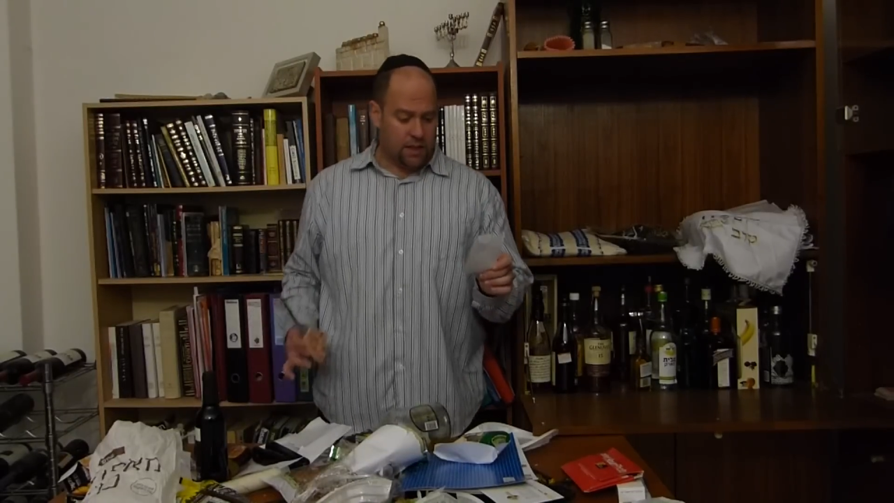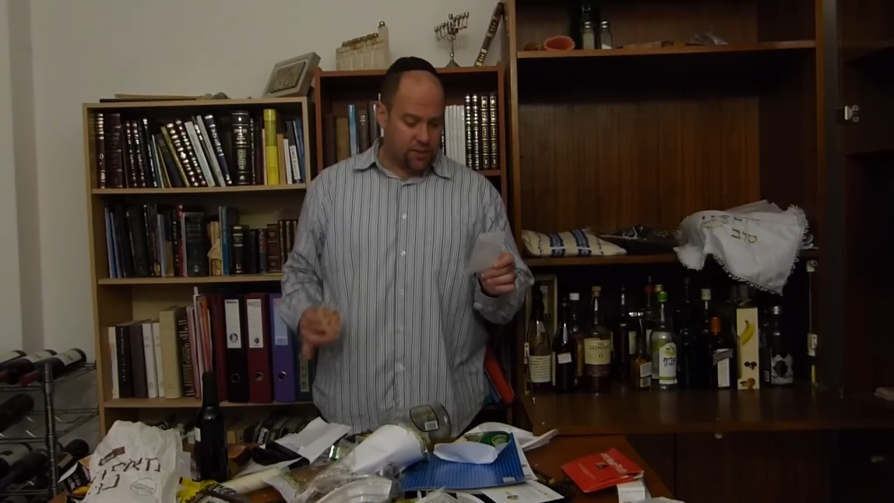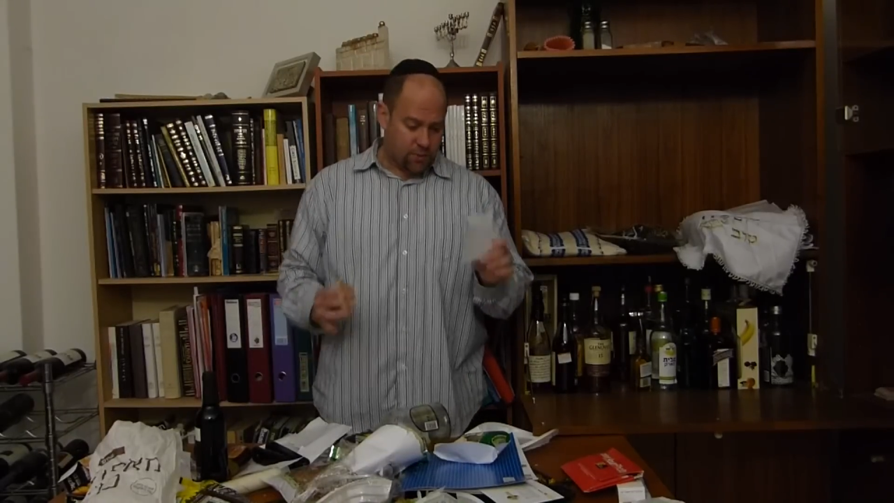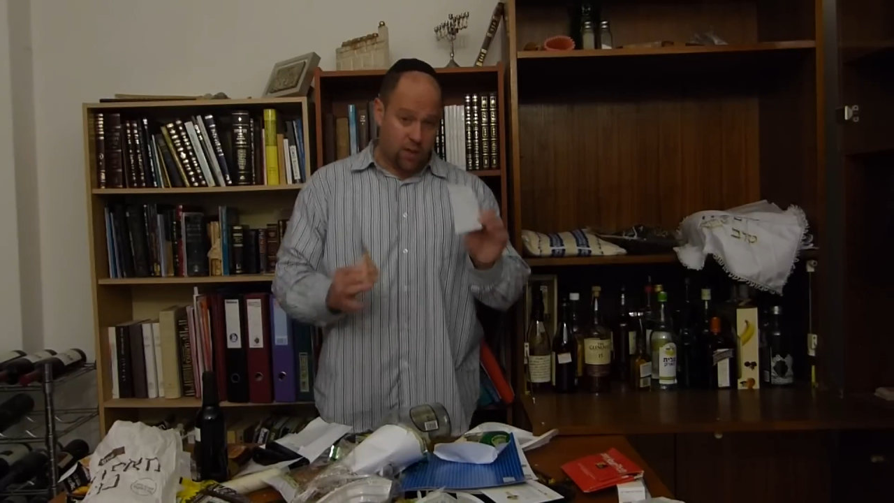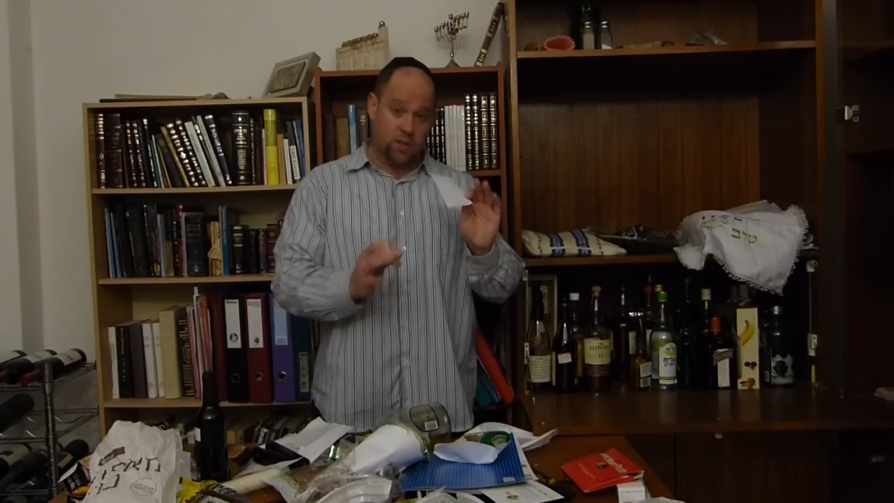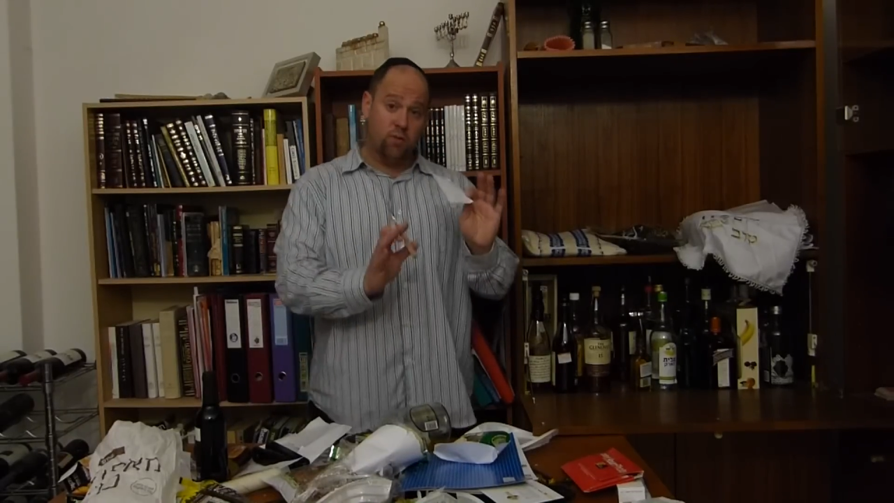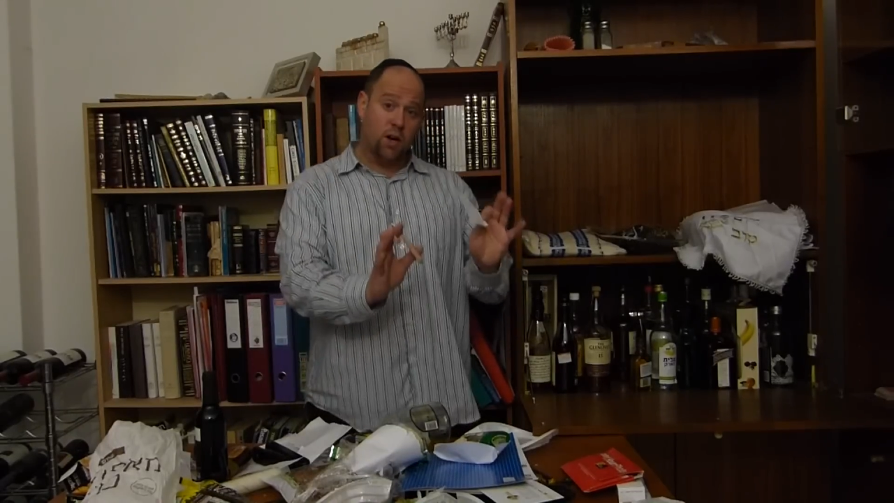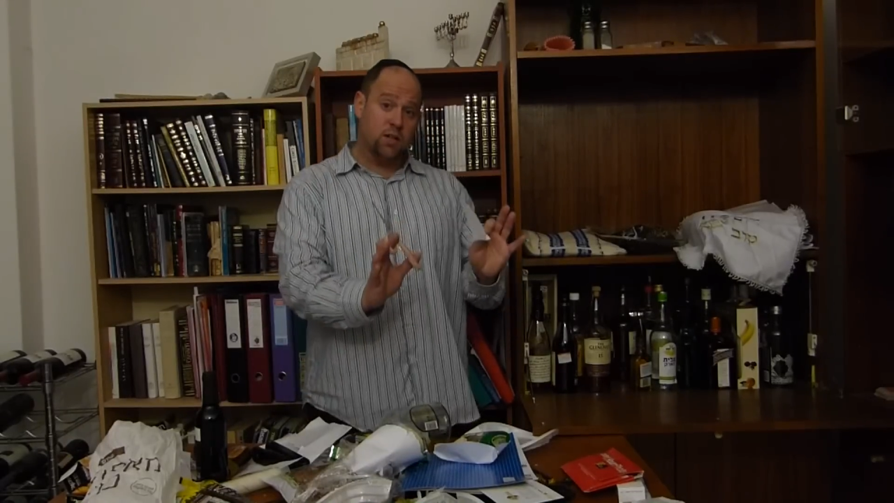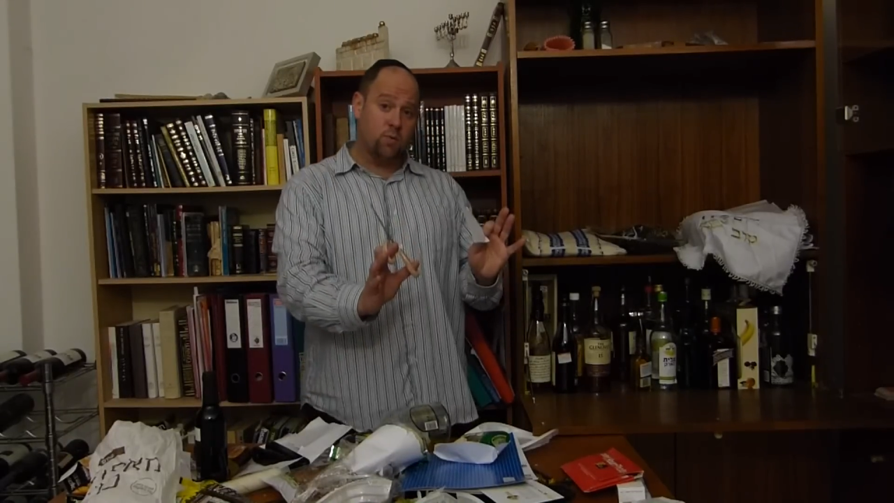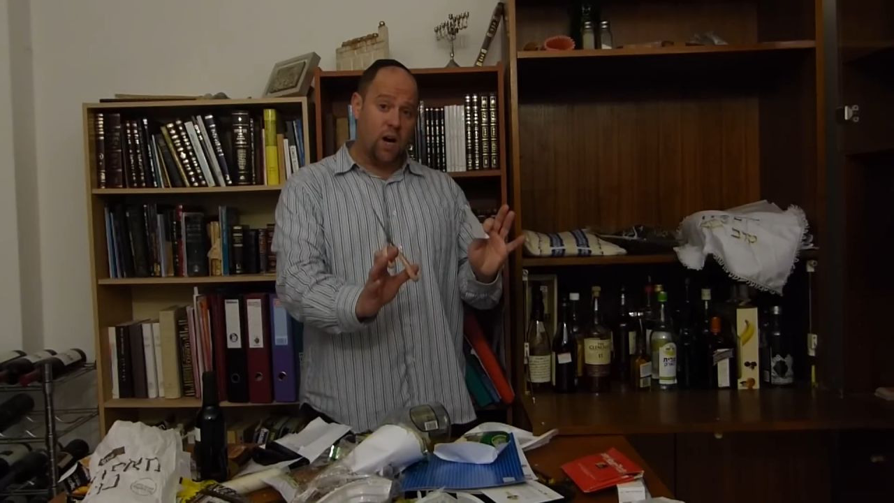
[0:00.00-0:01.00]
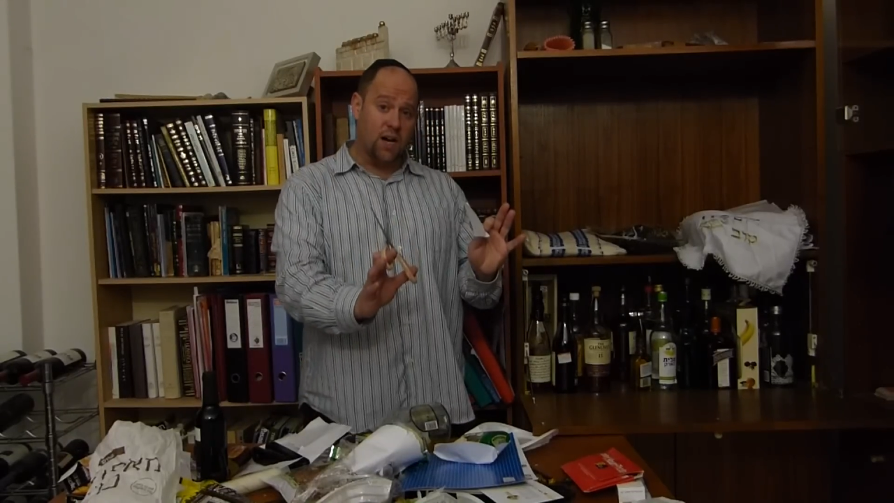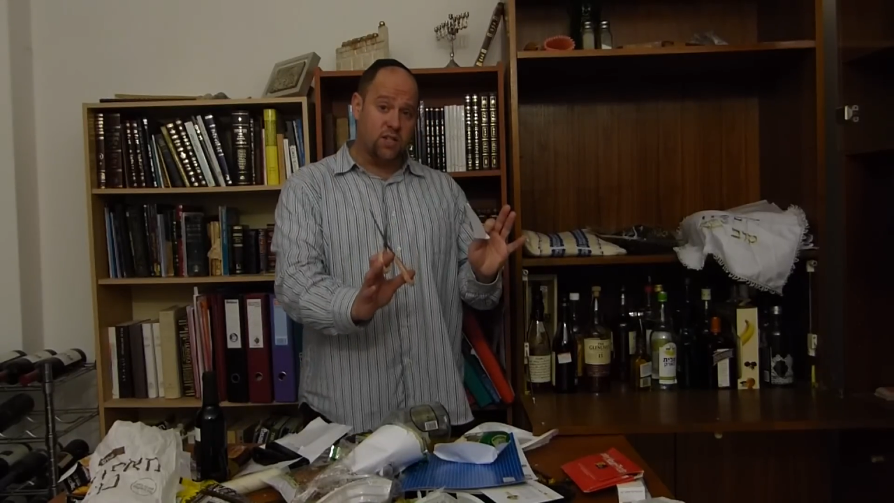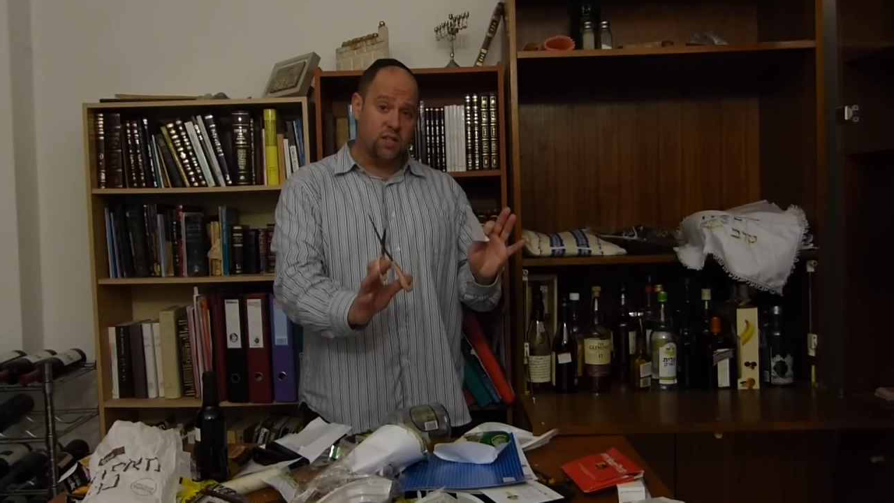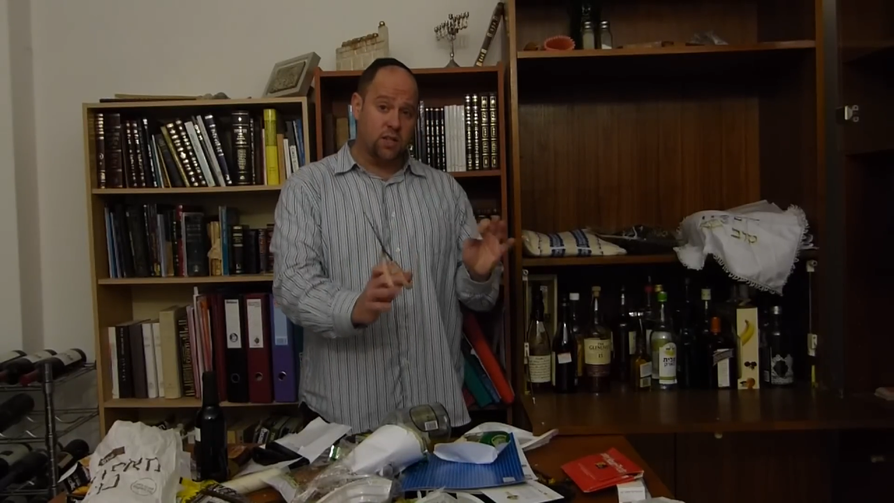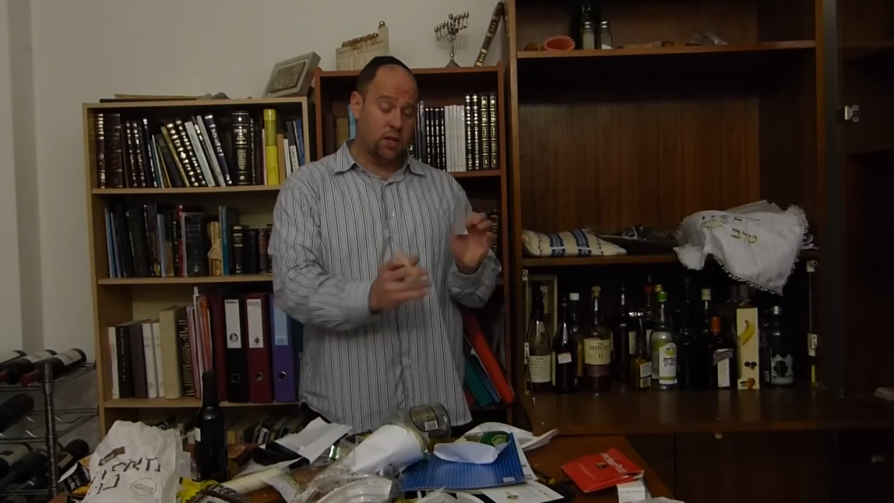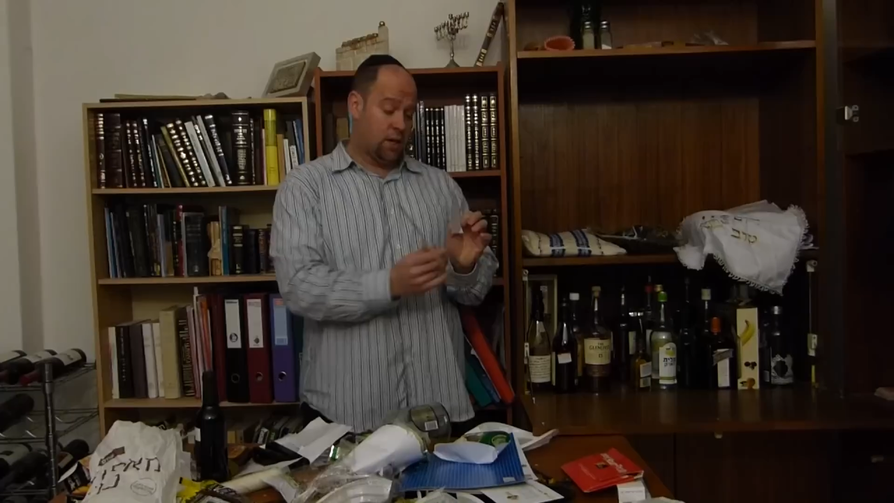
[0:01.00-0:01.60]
Just want you all to watch.